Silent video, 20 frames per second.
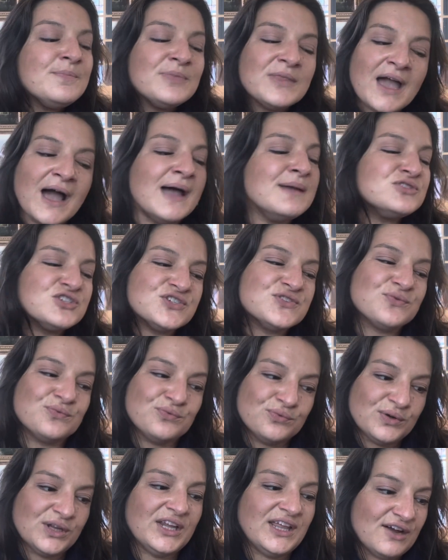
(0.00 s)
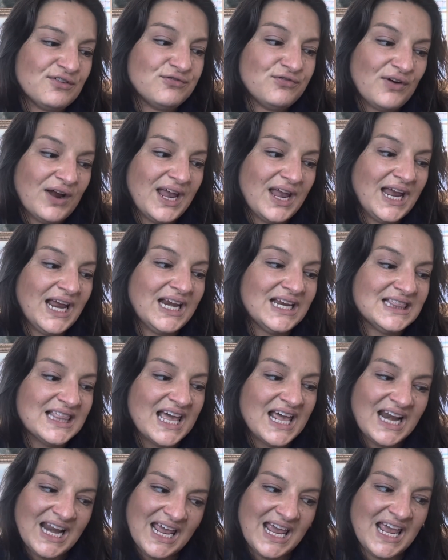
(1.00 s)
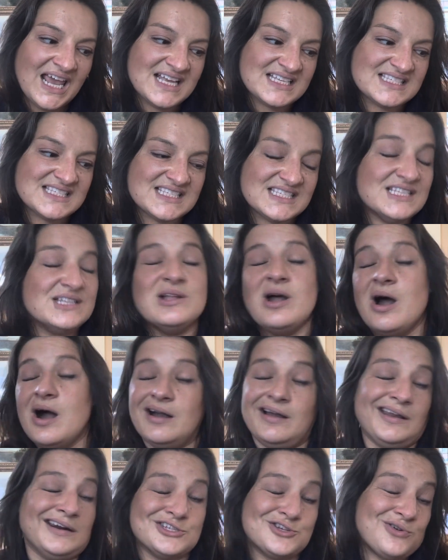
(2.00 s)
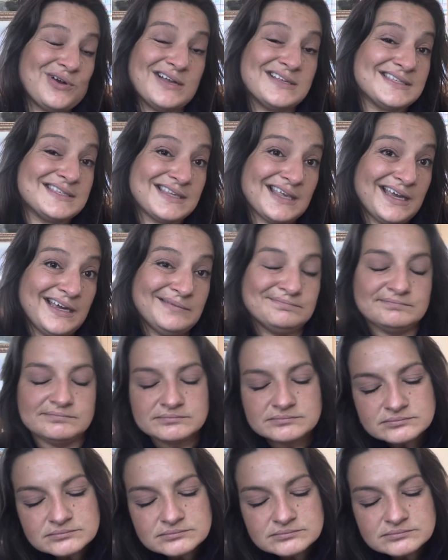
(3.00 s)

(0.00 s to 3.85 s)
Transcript: I'm just really afraid that it's not going to translate.